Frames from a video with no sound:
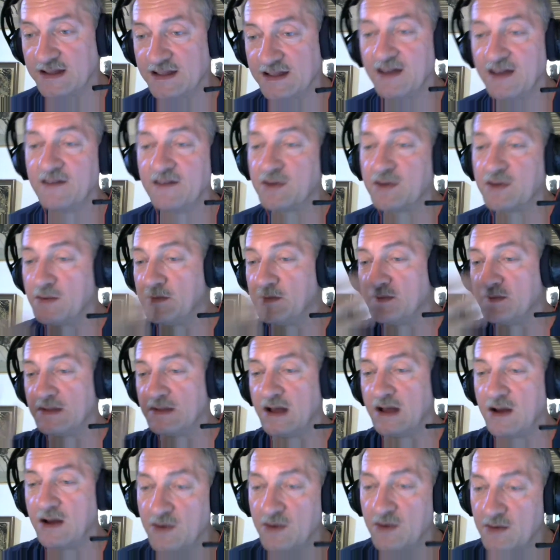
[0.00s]
from
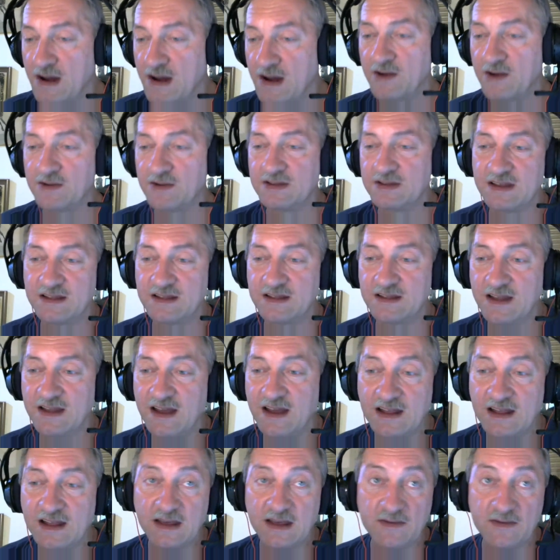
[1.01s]
our mouth, and
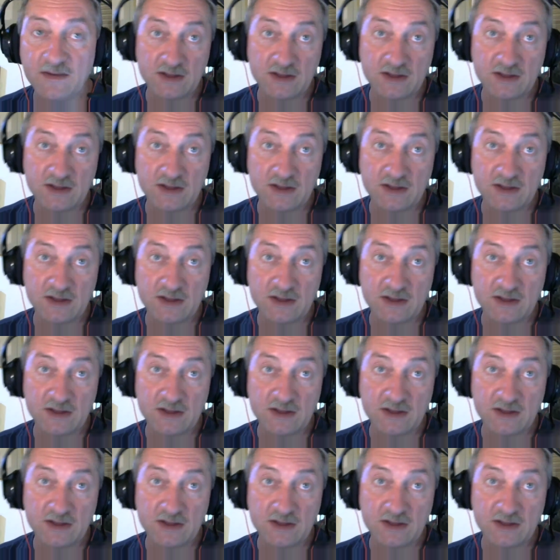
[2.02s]
they will